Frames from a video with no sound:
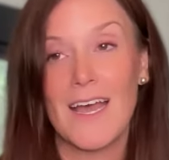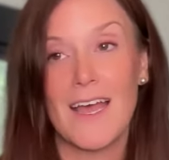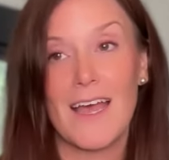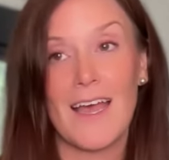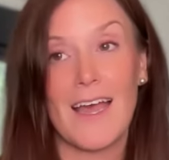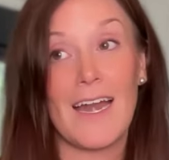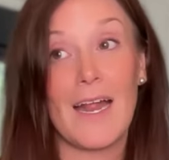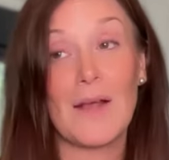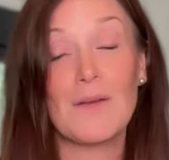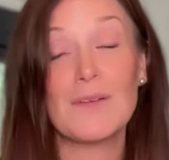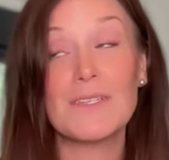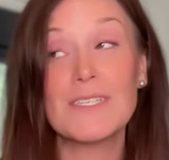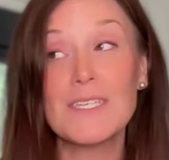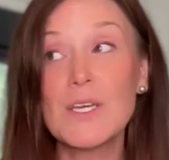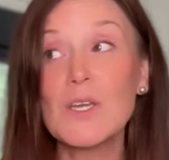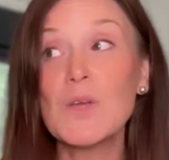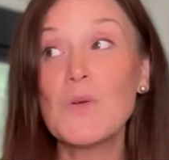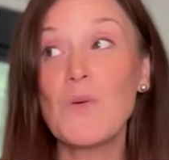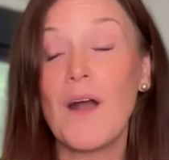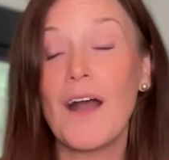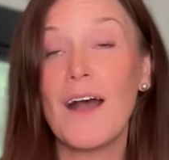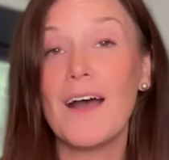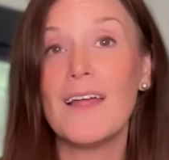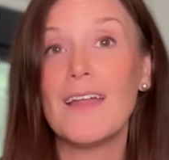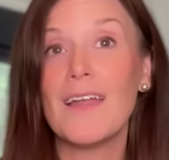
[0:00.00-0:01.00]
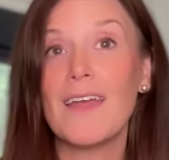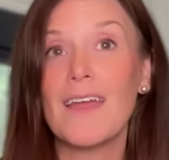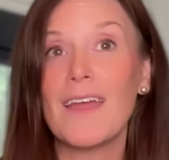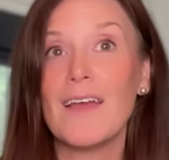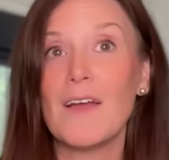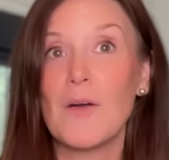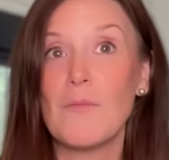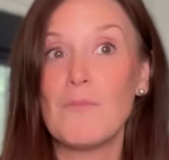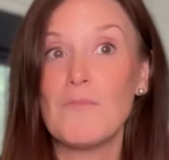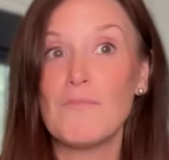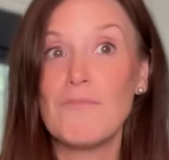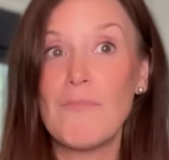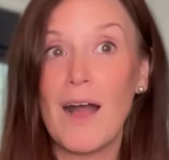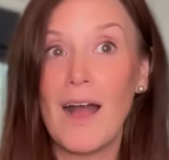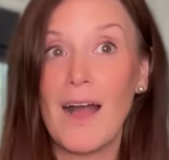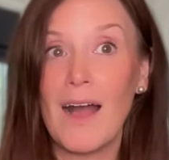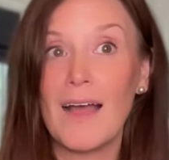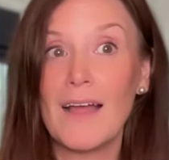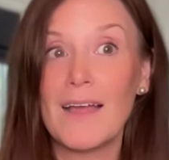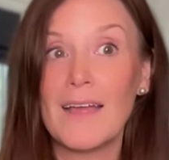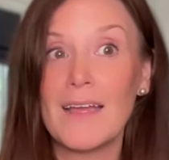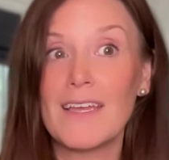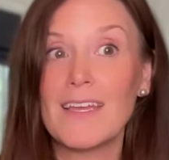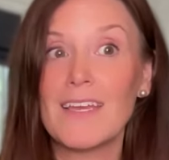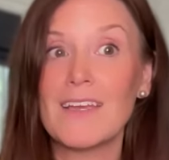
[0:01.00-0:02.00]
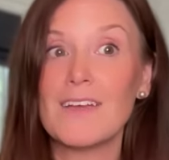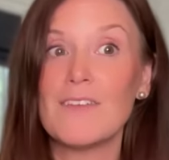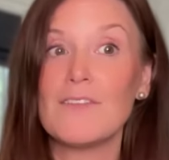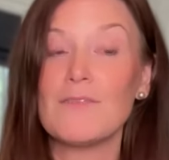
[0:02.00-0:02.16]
And I will tell you what, my